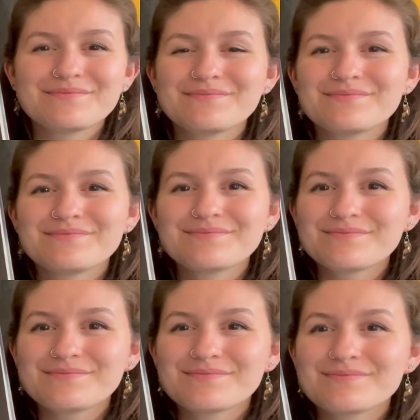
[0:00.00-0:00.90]

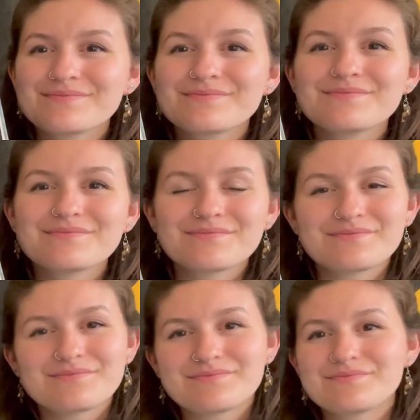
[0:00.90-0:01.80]

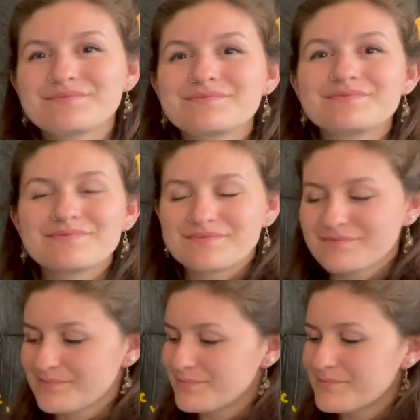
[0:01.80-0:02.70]

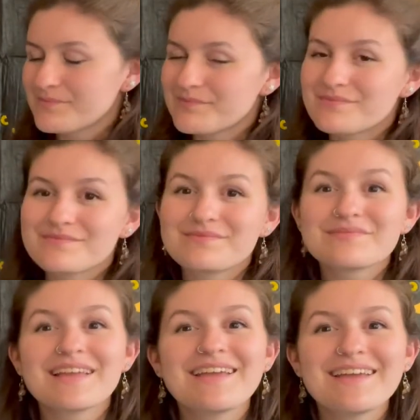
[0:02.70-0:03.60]

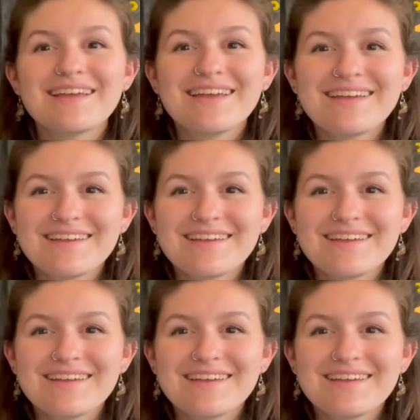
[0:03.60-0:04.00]
(silence)